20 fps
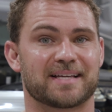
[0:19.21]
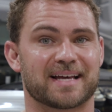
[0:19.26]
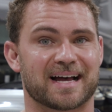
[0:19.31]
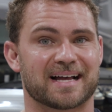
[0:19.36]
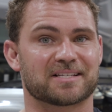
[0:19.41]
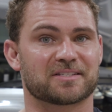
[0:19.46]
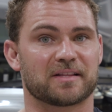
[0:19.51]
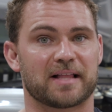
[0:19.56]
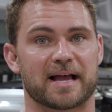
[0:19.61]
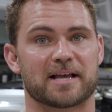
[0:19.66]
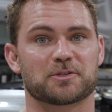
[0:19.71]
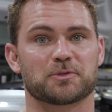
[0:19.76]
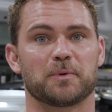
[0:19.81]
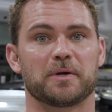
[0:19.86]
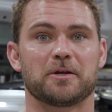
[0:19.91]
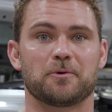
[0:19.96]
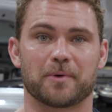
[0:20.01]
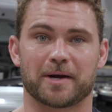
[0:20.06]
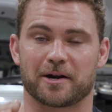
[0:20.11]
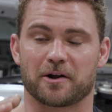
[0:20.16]
Guys, last
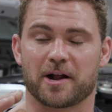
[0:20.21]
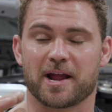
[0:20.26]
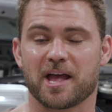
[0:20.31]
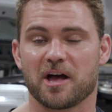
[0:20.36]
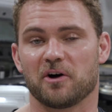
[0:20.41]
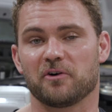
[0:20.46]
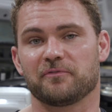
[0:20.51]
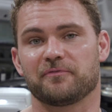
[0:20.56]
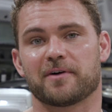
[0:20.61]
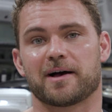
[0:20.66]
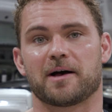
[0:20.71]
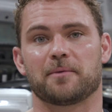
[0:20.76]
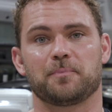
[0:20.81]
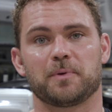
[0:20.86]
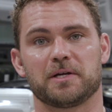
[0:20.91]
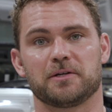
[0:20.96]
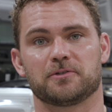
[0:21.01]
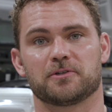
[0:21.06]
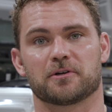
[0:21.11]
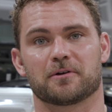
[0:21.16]
week we had our
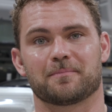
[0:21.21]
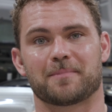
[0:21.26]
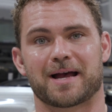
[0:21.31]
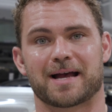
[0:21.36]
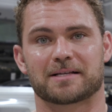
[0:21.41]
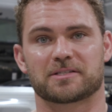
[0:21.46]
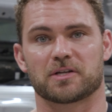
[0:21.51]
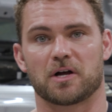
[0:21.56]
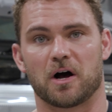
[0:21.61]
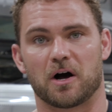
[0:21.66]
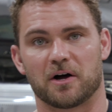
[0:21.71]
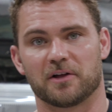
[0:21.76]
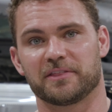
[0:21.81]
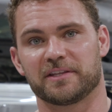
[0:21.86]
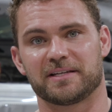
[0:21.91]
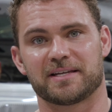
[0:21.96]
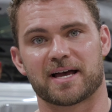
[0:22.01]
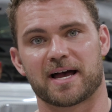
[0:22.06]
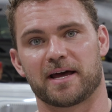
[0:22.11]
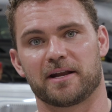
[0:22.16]
L5P Duramax on
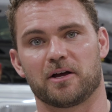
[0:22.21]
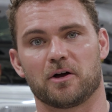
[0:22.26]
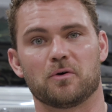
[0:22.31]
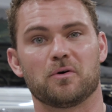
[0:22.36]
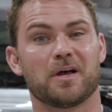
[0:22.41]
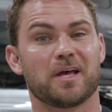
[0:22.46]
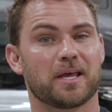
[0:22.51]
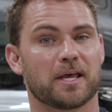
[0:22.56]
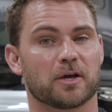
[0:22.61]
the dyno,